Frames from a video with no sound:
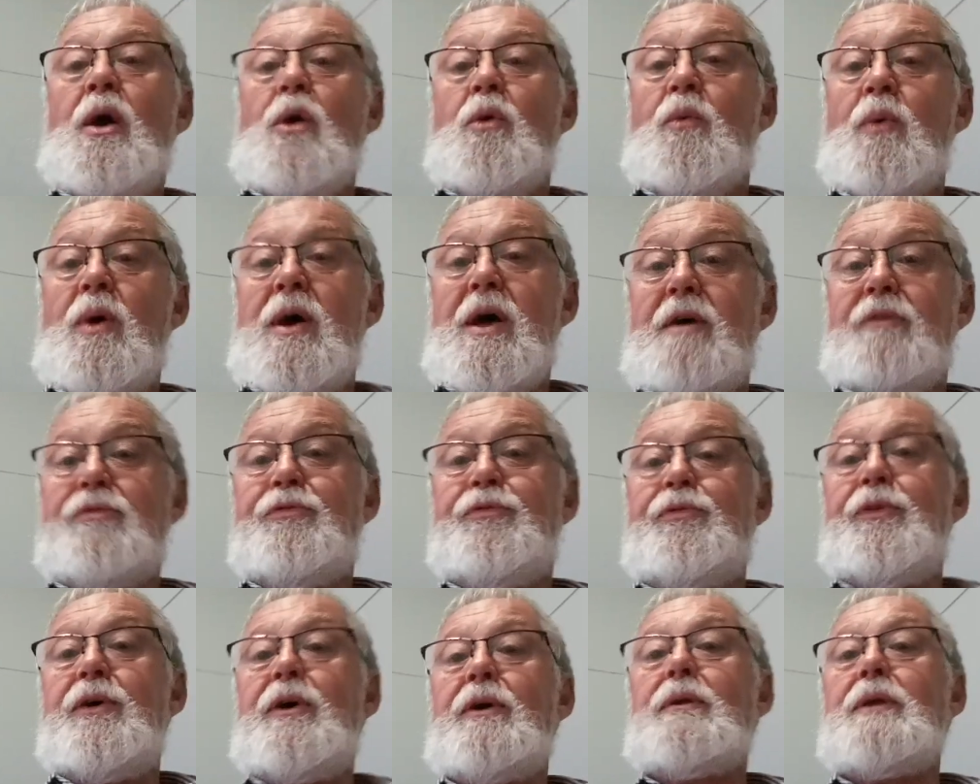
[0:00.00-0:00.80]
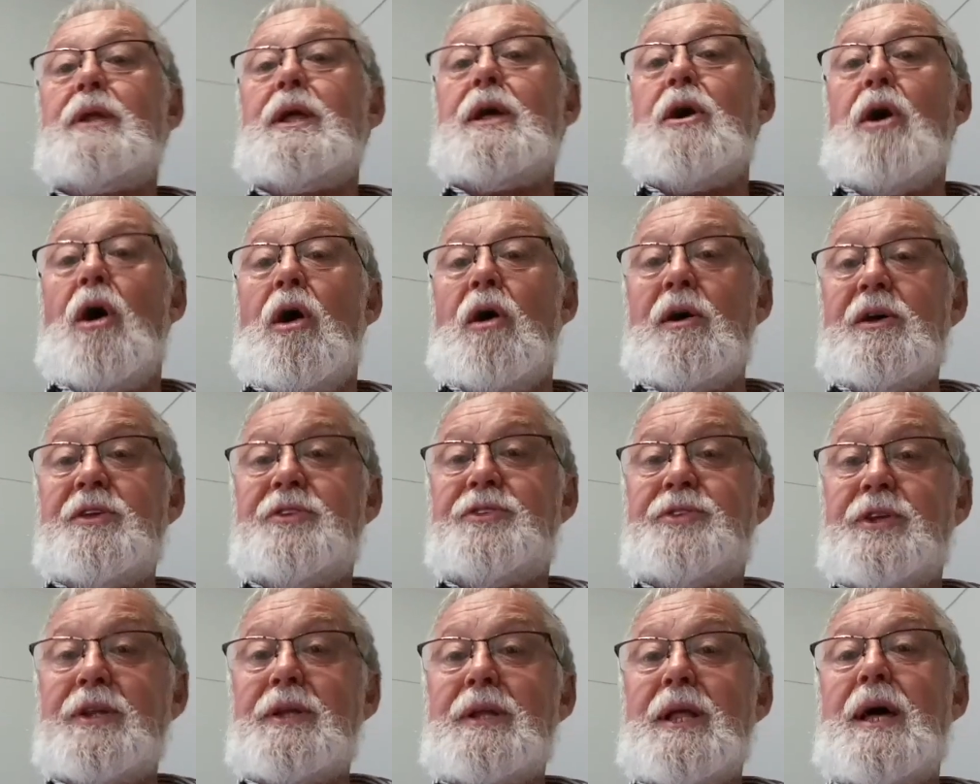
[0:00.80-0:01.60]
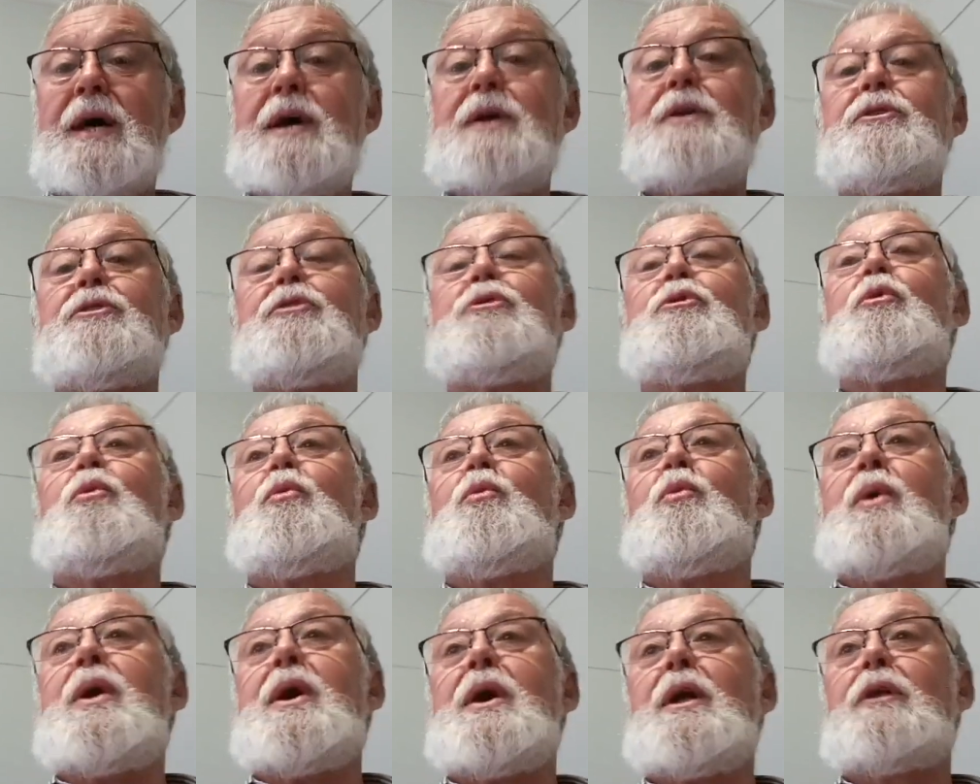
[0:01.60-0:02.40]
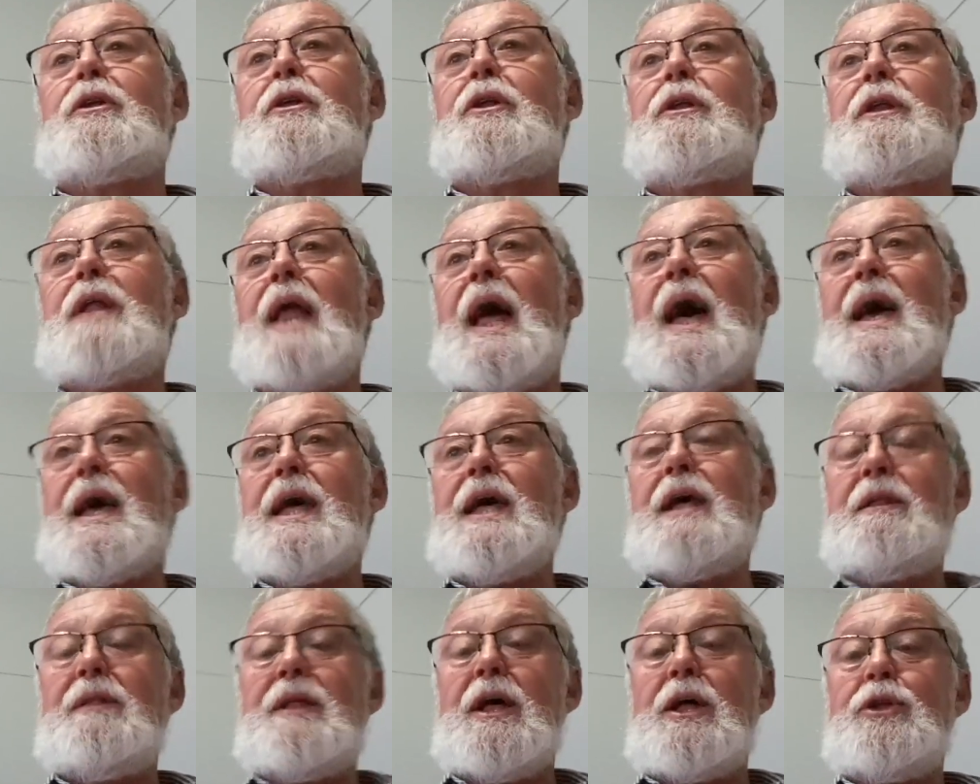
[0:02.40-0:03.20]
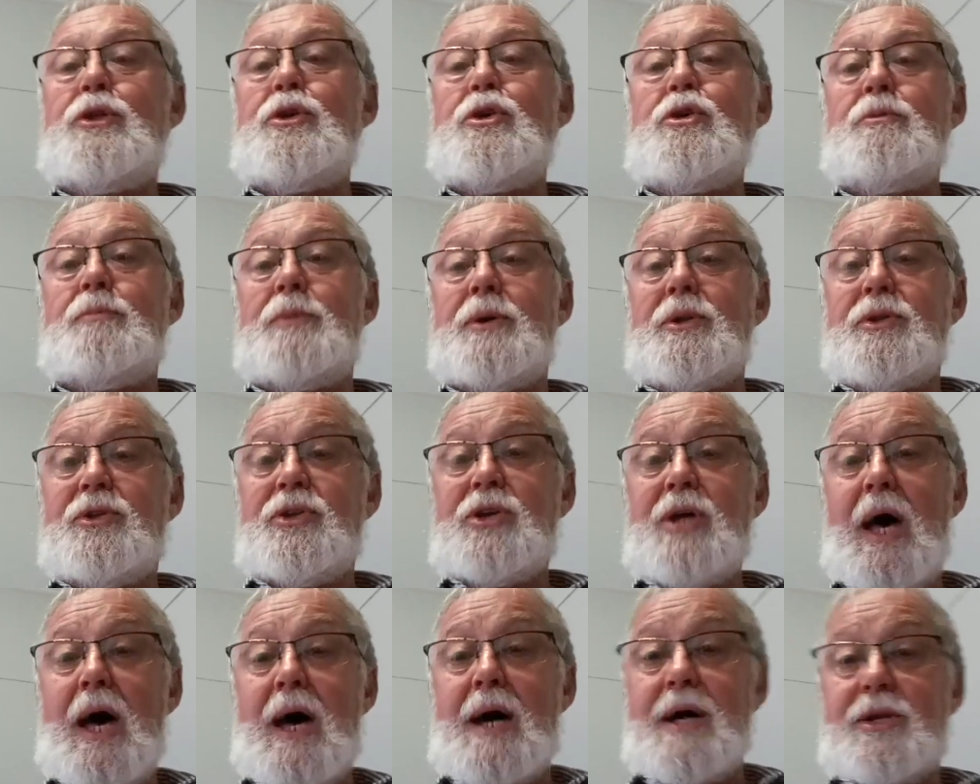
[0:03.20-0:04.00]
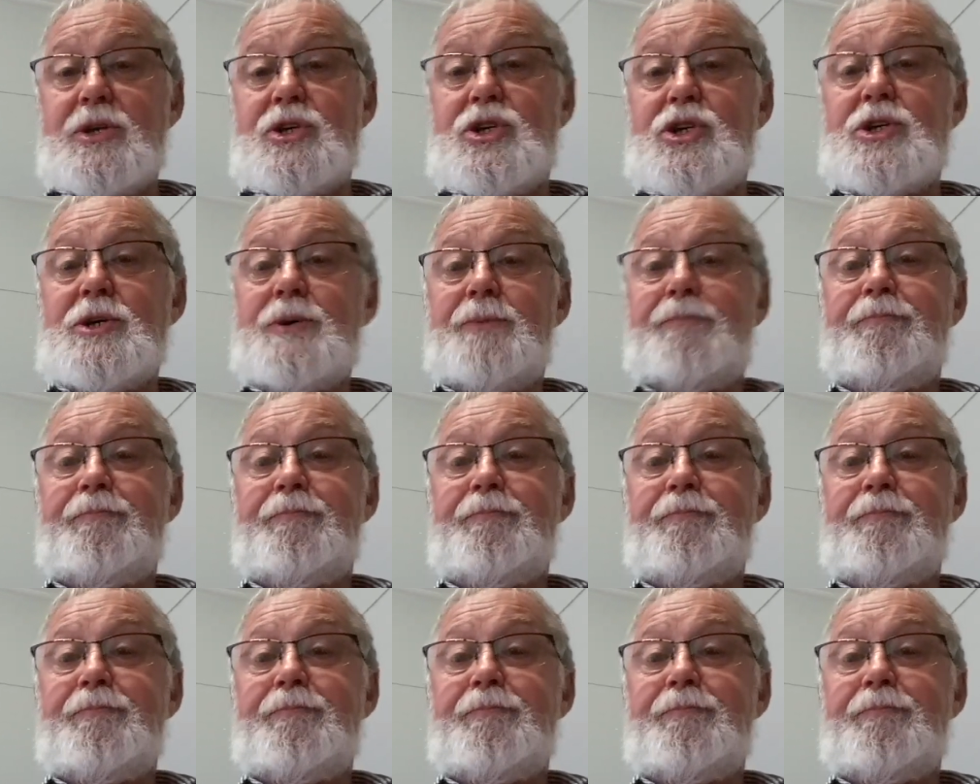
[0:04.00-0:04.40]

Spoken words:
we are feeling isolated, we are lacking that human touch,